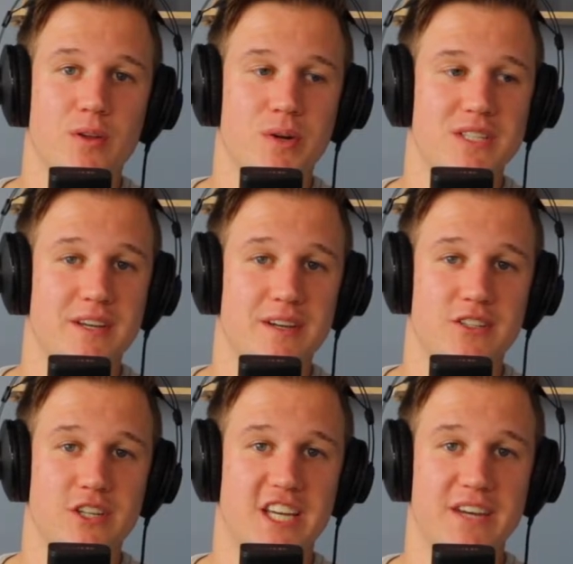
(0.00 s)
want to see a
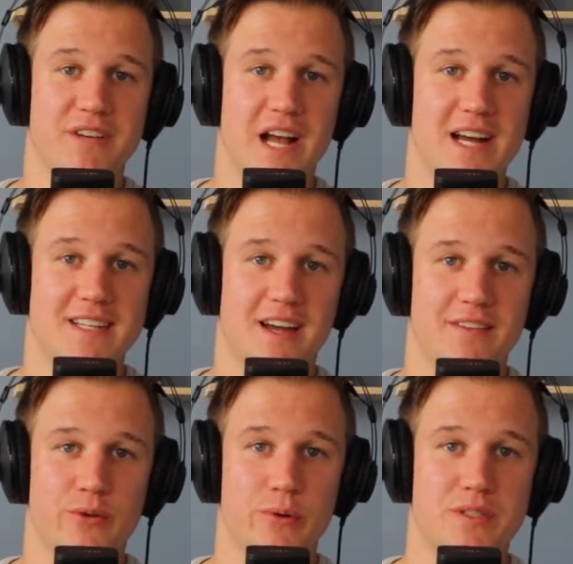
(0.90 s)
gift card cut
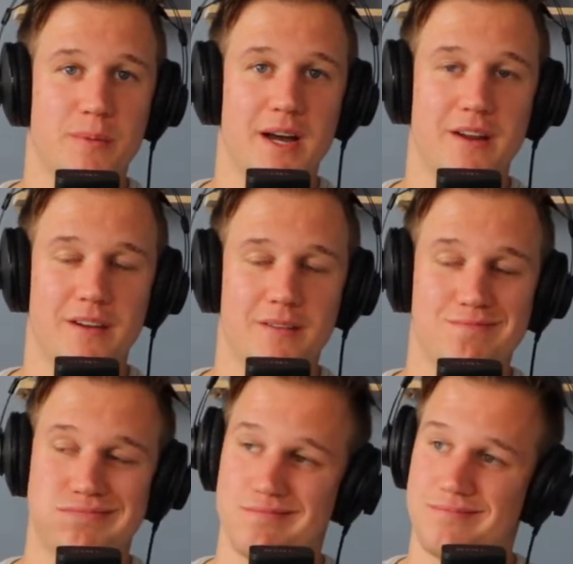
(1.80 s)
through a tomato?
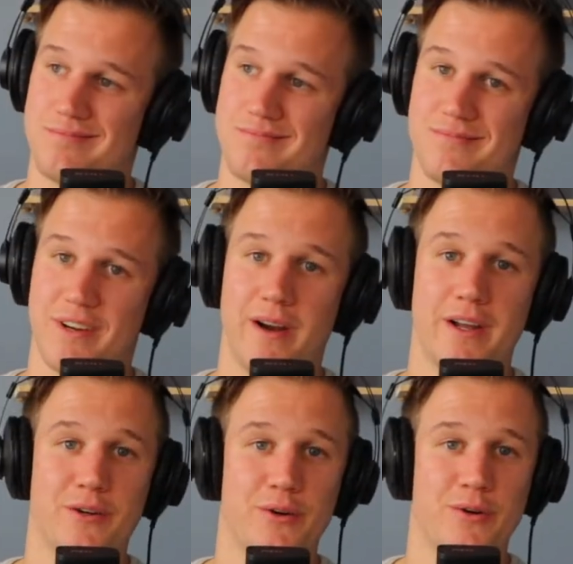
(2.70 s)
Very
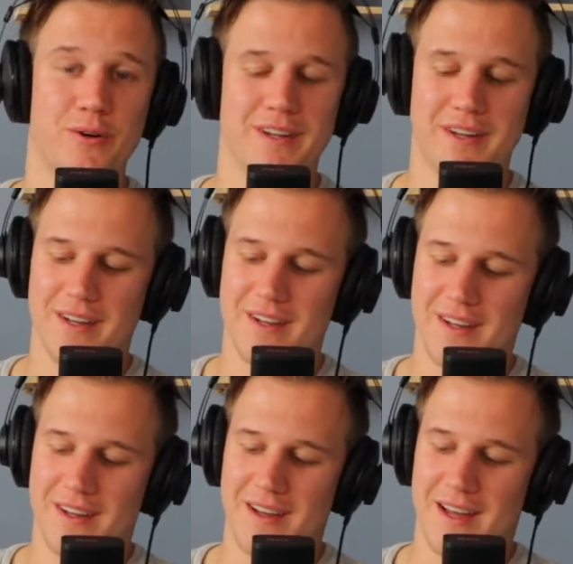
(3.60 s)
cool.
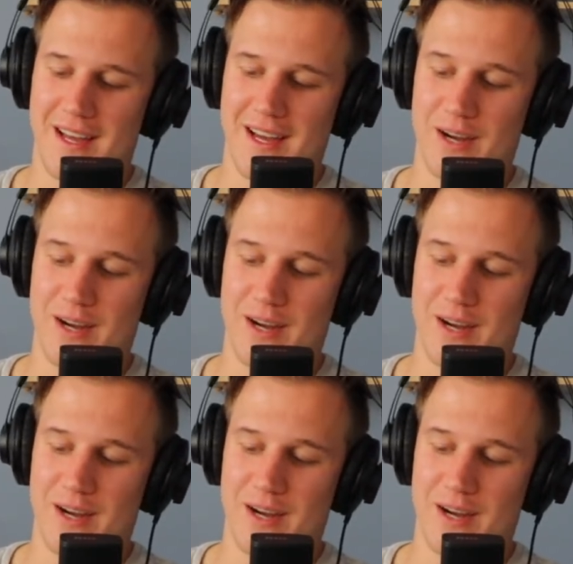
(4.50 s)
A